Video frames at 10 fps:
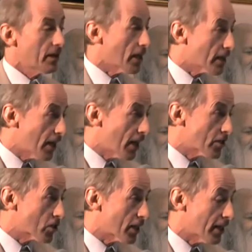
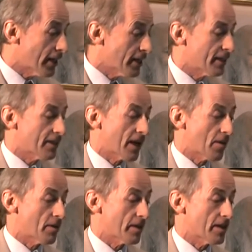Psychologically, the
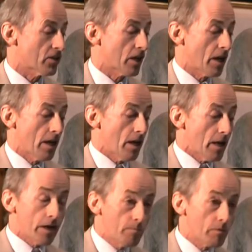sour taste,
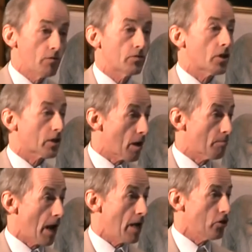it improves your
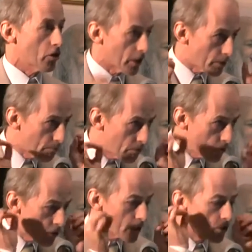comprehension, it
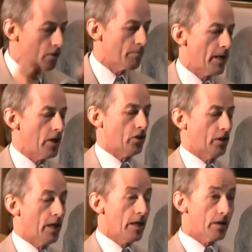improves your
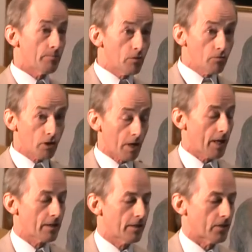discrimination, it improves your
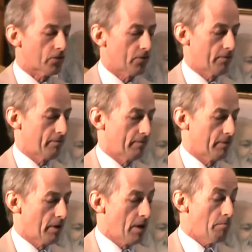alertness.
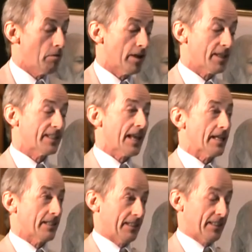But
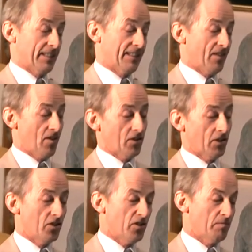excess
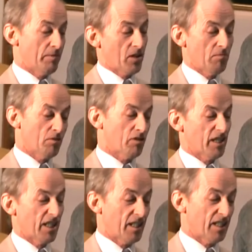causes you to become
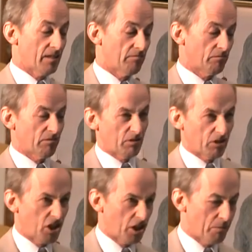critical,
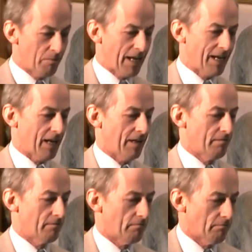judgmental,
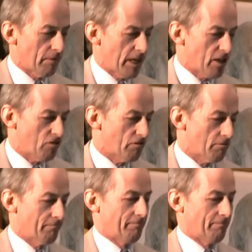hatred,